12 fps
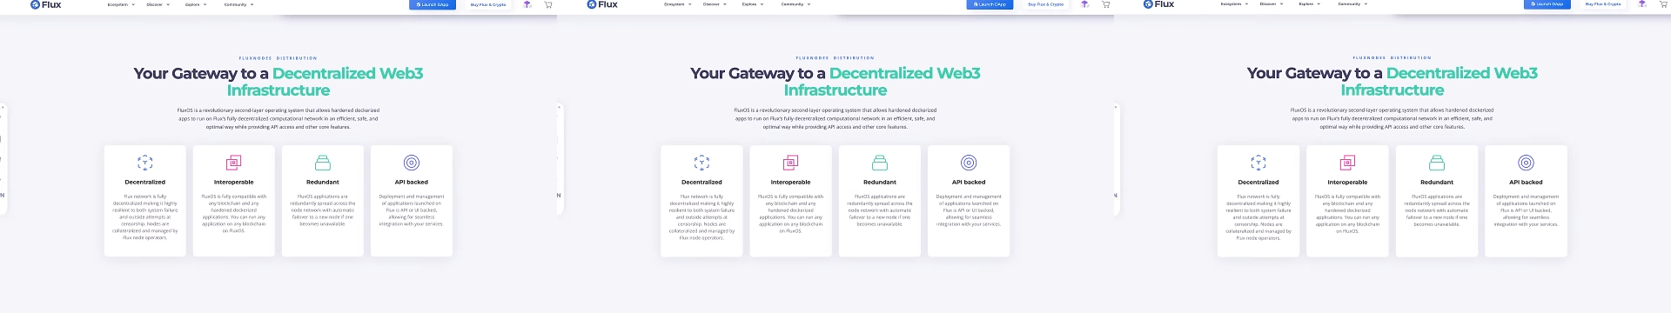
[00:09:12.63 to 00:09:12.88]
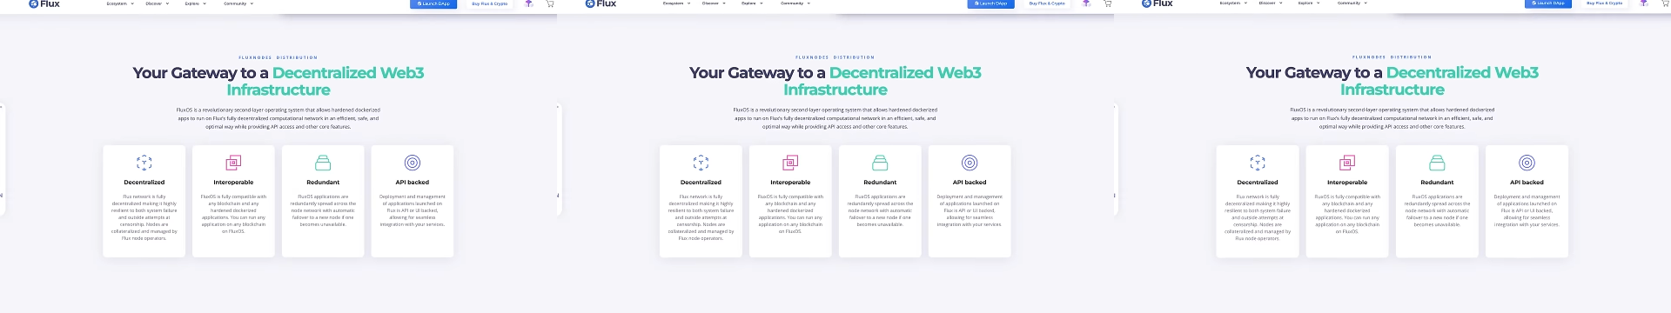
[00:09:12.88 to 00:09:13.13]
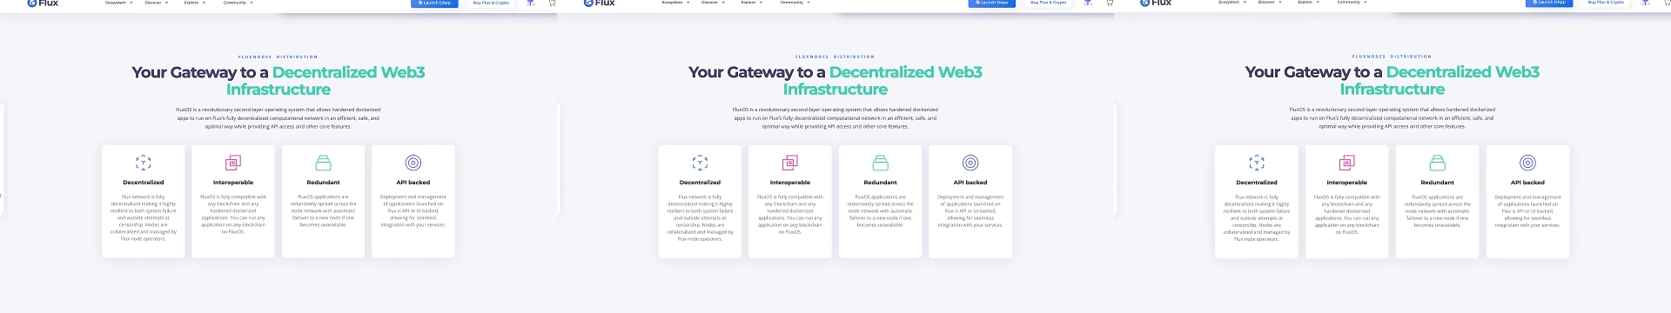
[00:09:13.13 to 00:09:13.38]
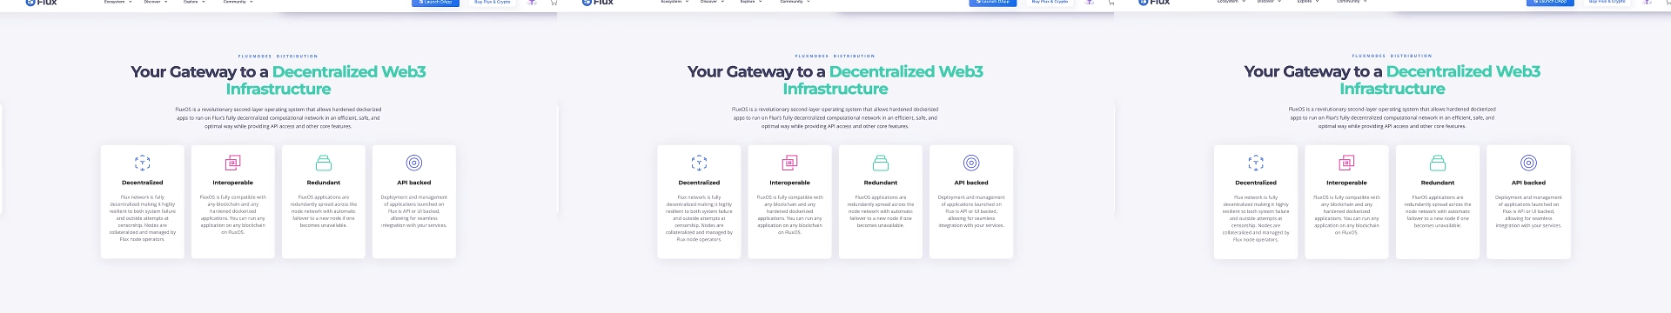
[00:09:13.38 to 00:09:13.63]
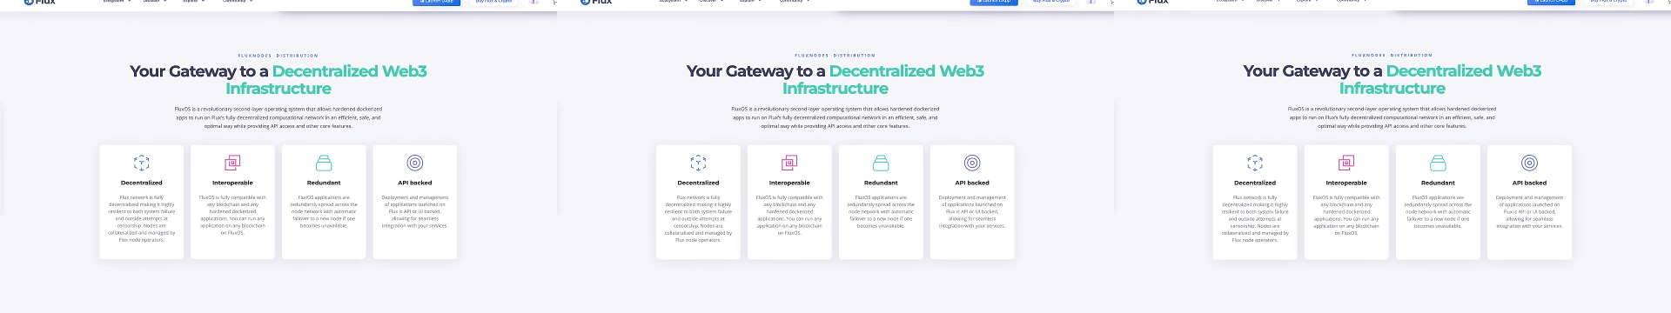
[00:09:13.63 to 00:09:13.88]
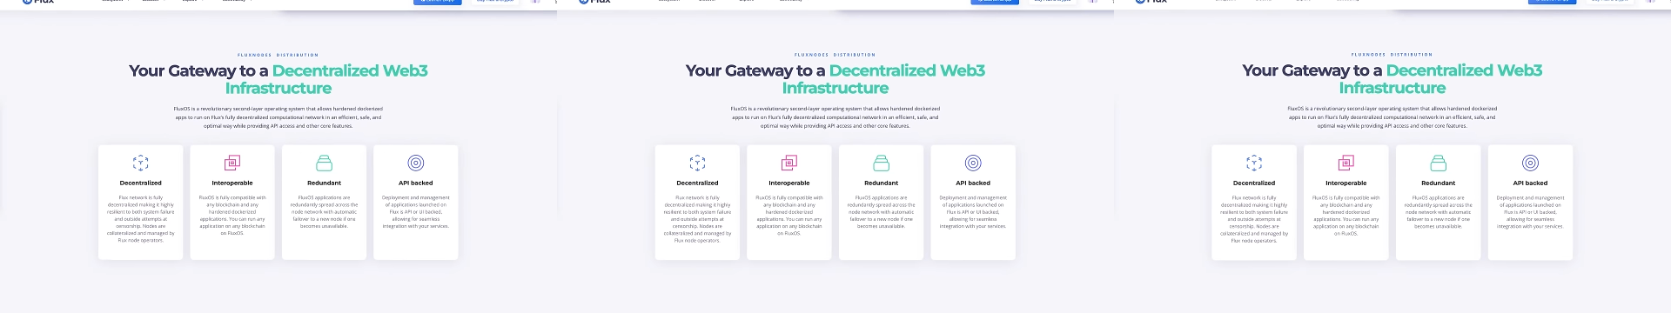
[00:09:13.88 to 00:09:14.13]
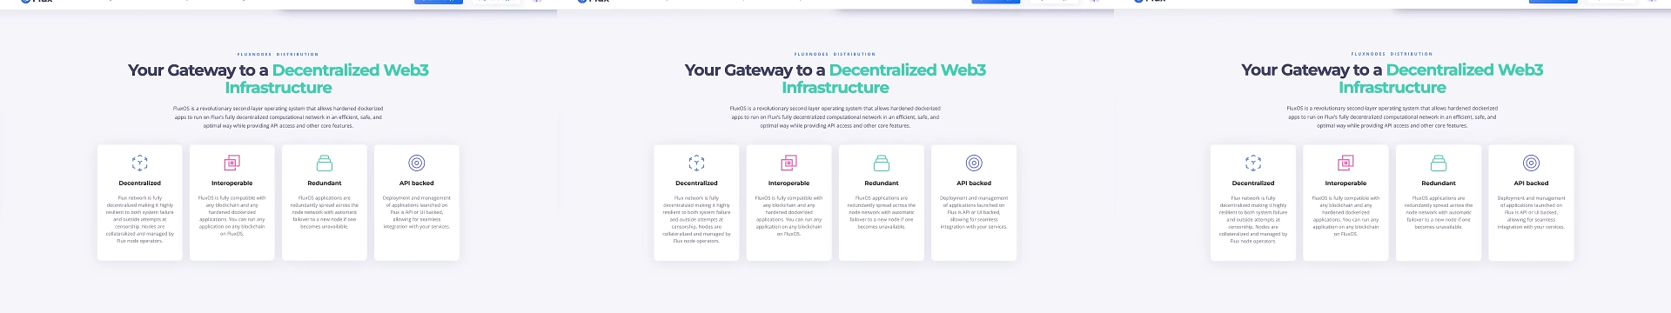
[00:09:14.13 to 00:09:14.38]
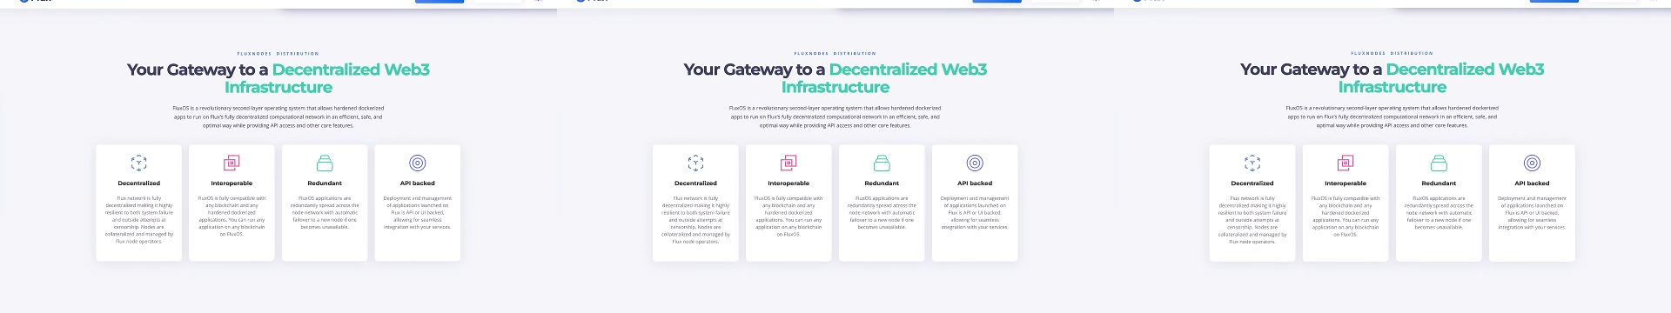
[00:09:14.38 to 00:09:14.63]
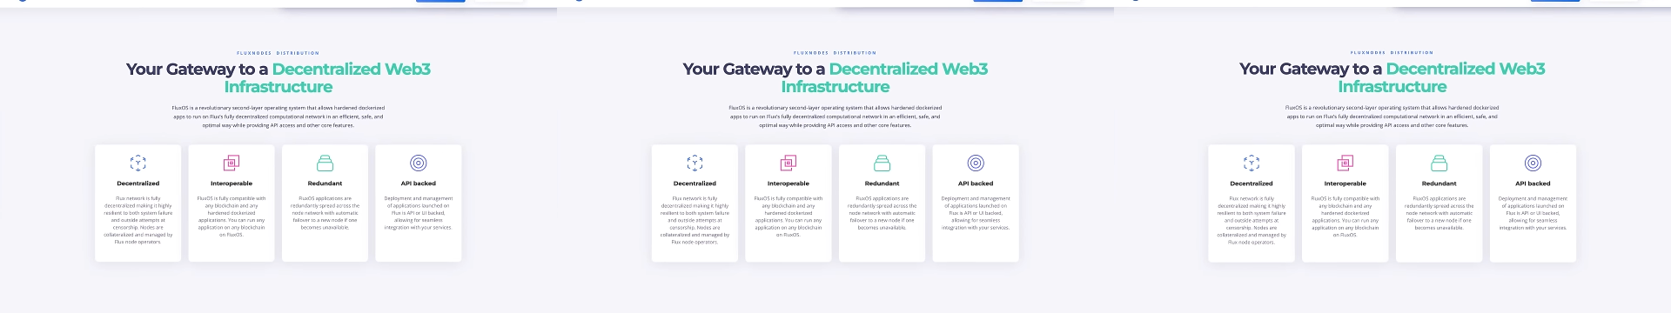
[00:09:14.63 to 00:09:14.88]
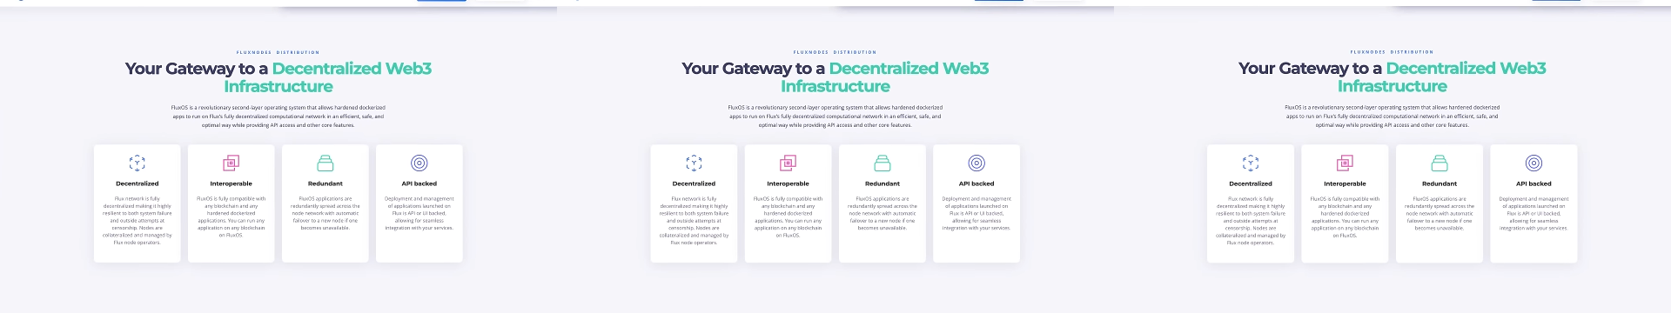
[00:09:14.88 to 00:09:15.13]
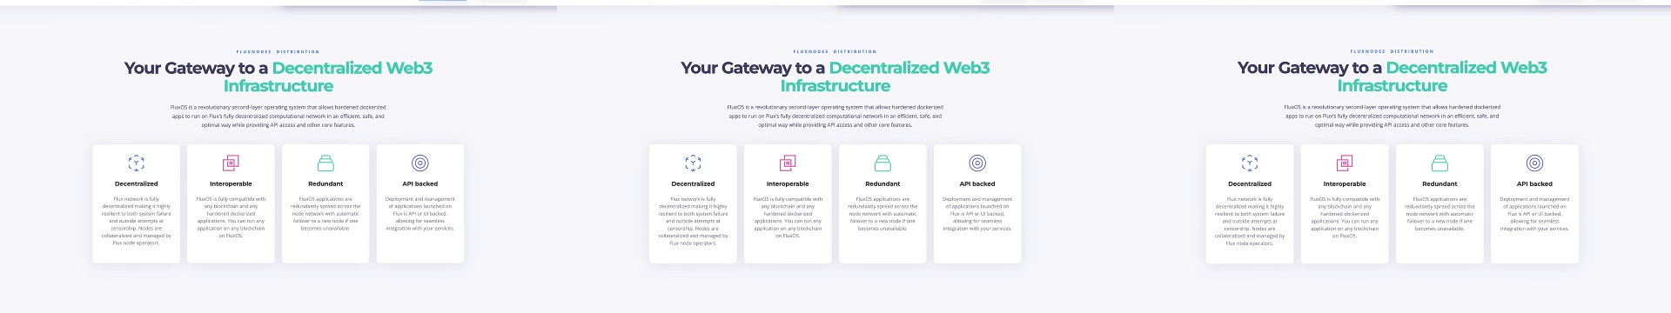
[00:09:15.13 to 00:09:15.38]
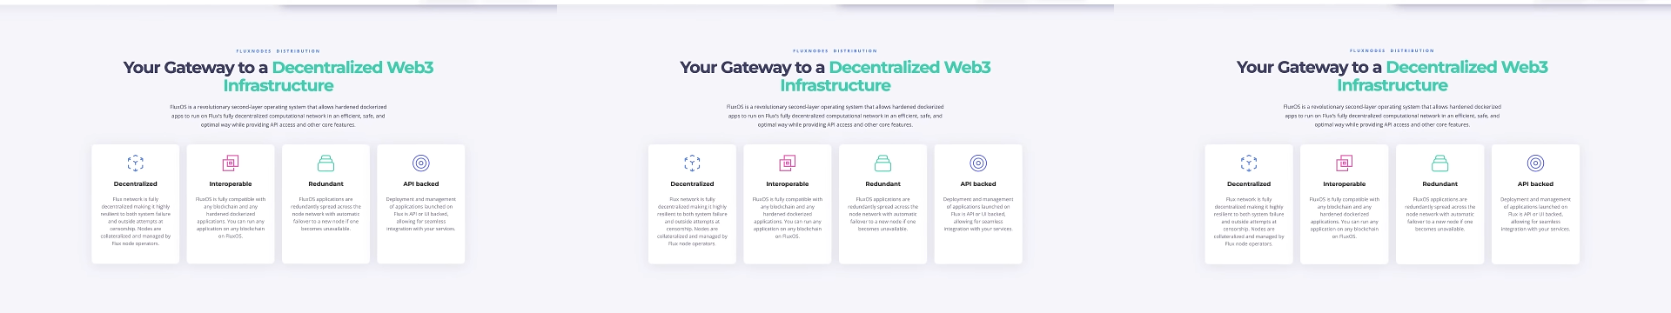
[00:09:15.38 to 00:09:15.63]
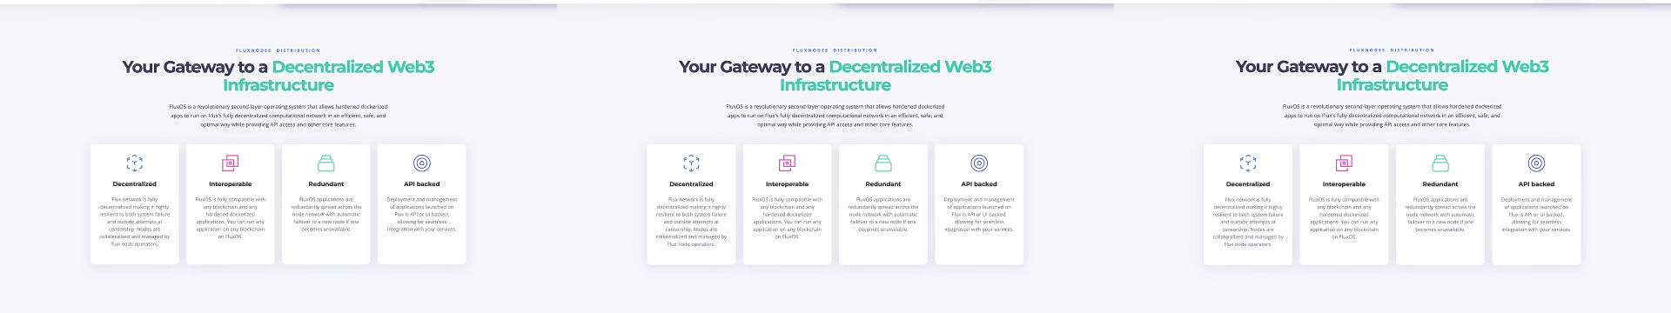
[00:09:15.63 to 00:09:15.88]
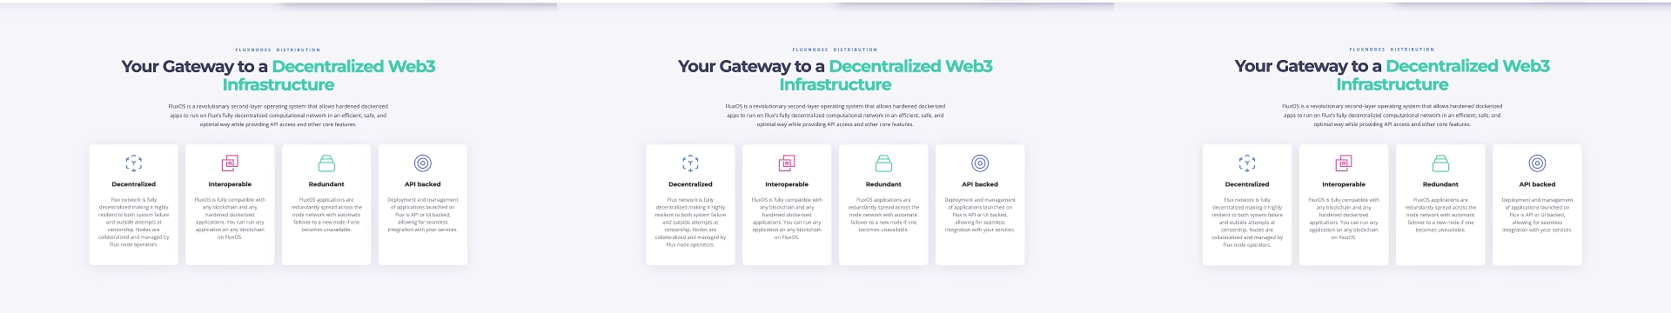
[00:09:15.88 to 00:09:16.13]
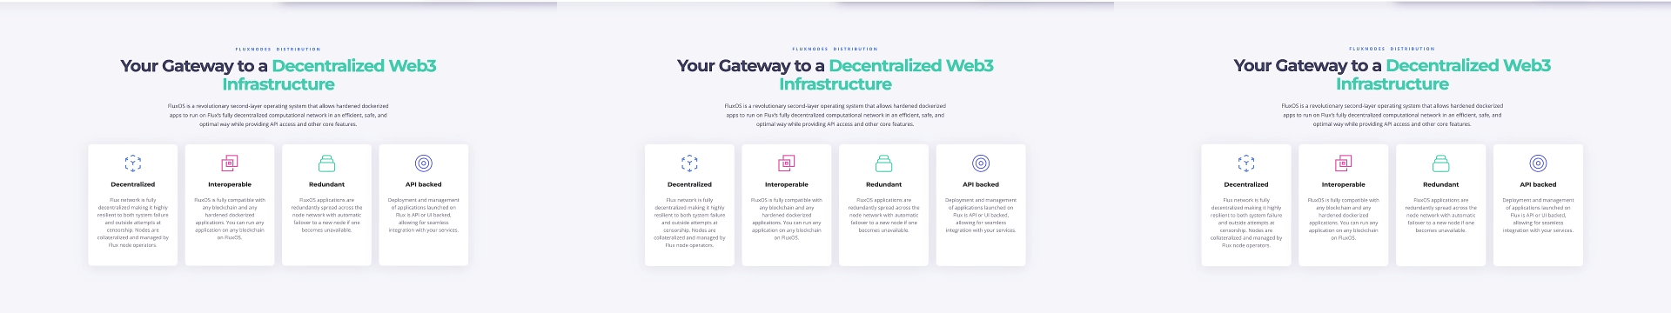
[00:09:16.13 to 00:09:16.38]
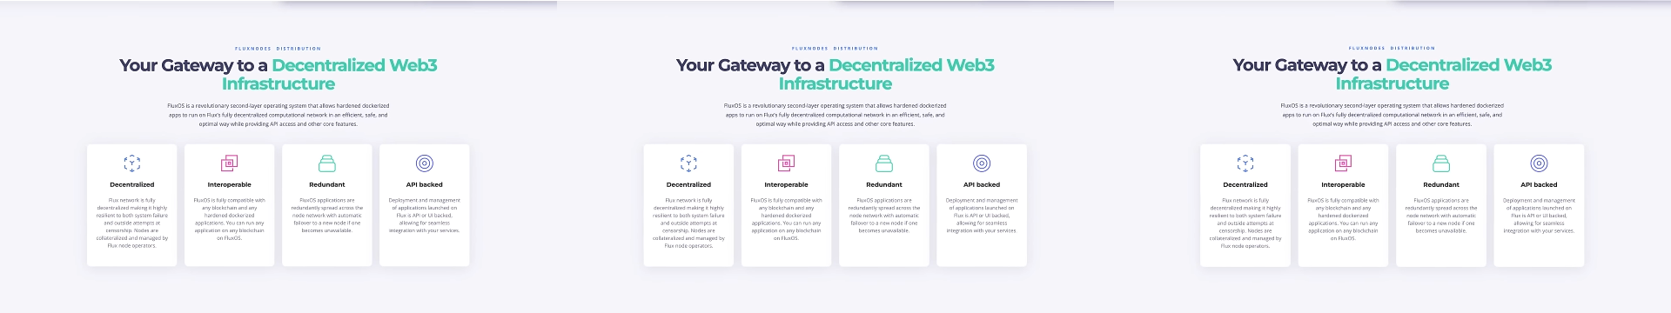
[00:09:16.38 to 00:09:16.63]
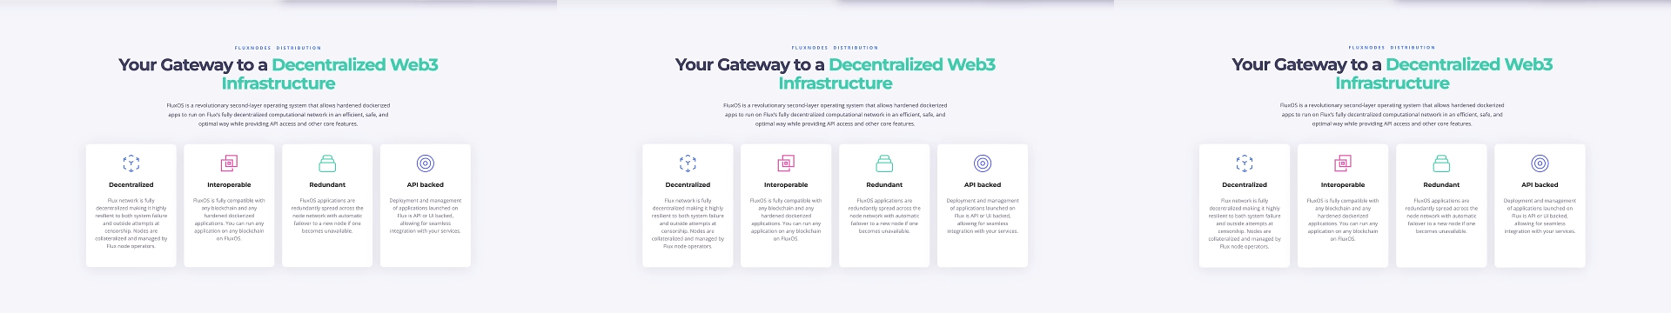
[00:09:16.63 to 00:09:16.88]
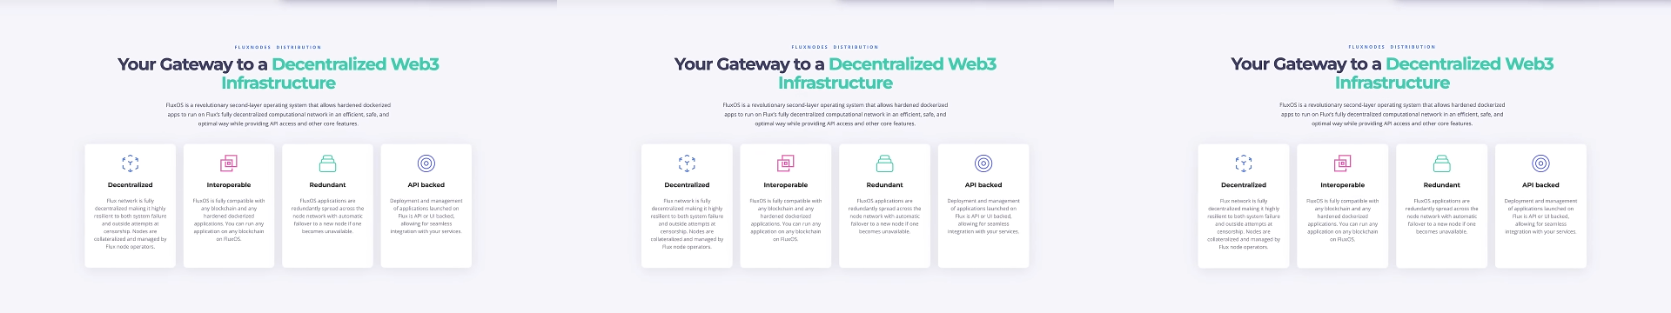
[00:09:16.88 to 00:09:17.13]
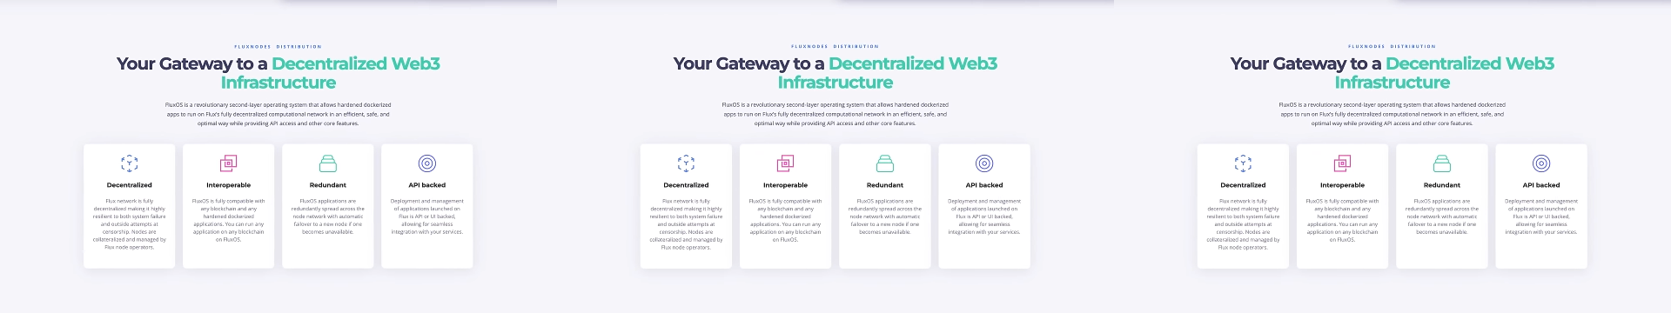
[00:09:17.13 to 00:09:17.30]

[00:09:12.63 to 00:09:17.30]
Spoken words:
(no speaker visible)